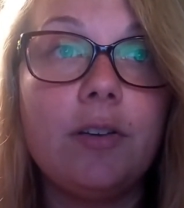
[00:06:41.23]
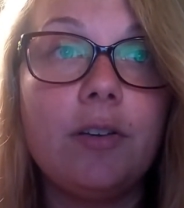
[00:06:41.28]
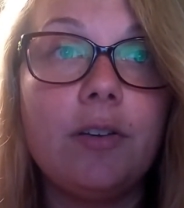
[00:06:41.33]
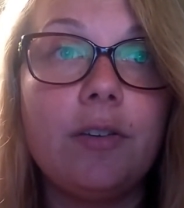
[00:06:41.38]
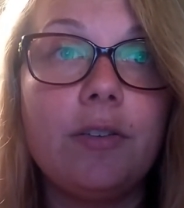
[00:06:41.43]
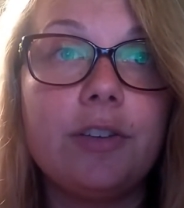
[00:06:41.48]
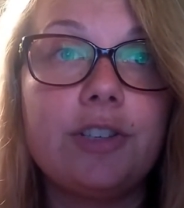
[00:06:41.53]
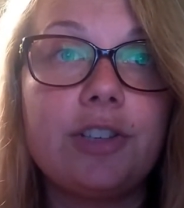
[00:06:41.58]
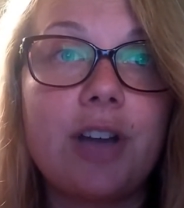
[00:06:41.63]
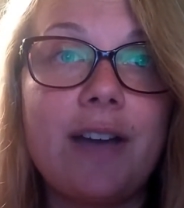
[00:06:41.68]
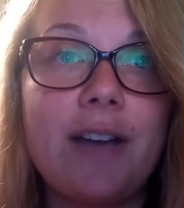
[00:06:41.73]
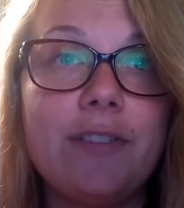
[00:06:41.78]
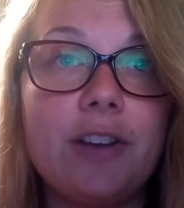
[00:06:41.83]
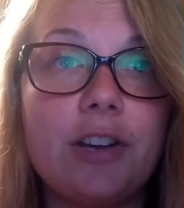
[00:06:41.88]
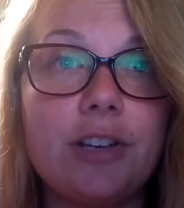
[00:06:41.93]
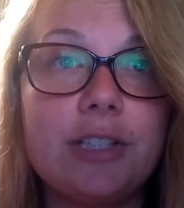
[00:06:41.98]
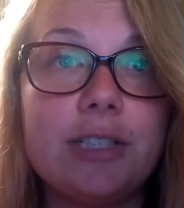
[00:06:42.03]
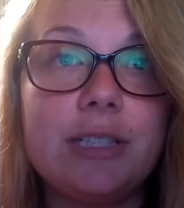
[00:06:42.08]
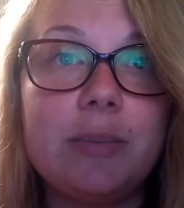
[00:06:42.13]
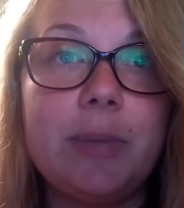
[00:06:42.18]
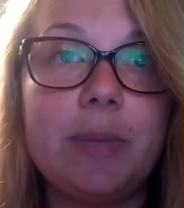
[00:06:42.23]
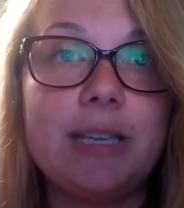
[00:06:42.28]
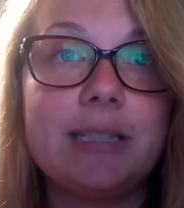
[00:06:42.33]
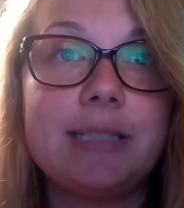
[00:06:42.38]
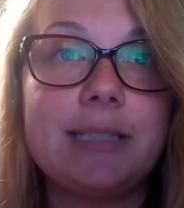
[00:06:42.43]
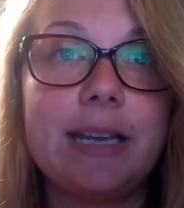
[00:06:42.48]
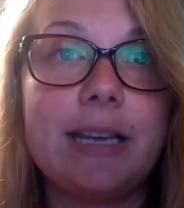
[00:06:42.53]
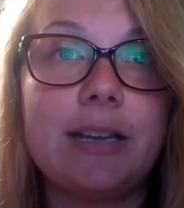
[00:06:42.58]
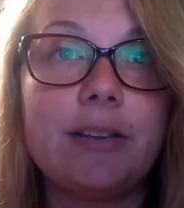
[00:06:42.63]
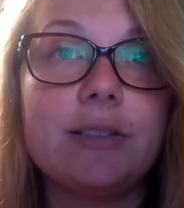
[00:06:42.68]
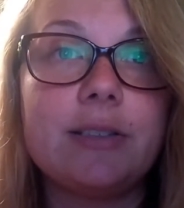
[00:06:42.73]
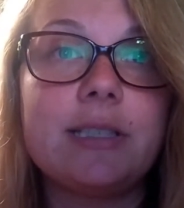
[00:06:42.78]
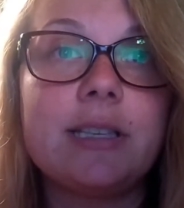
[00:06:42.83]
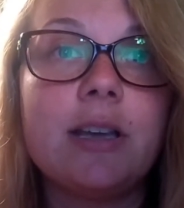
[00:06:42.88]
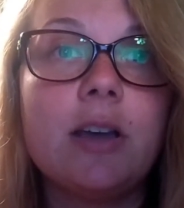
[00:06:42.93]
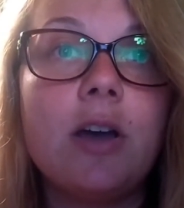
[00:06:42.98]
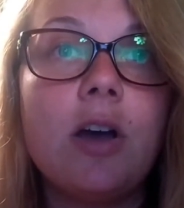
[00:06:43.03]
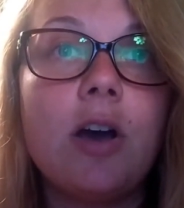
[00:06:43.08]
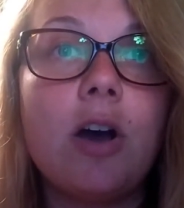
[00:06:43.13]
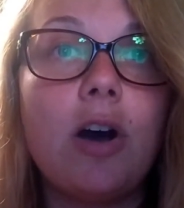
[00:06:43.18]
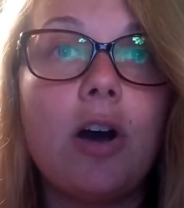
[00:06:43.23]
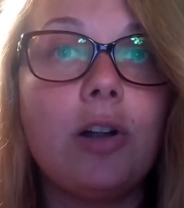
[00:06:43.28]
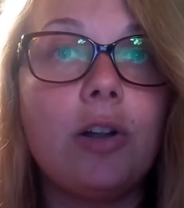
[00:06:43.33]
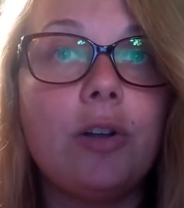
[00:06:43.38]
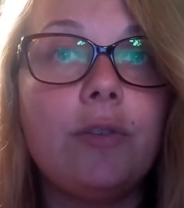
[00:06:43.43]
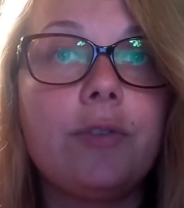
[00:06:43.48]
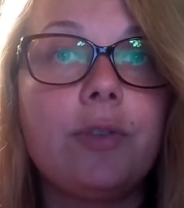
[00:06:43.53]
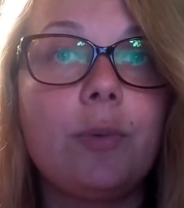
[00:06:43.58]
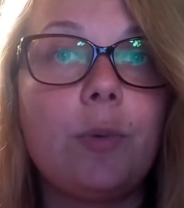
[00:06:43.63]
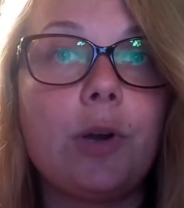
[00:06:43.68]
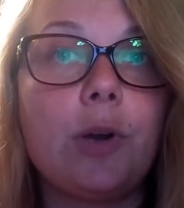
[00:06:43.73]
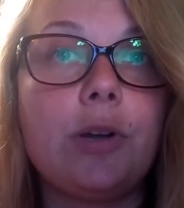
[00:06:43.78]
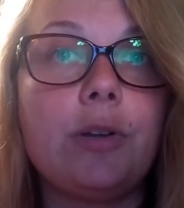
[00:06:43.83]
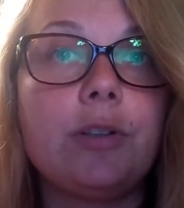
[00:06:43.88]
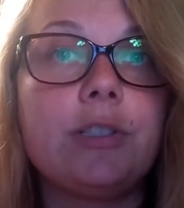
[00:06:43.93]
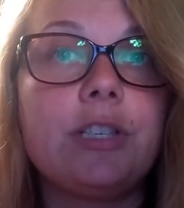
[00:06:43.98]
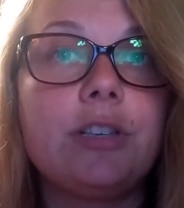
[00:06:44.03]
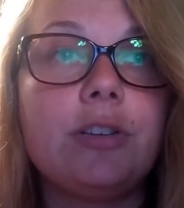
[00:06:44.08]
for traffickers to make sales all over the world,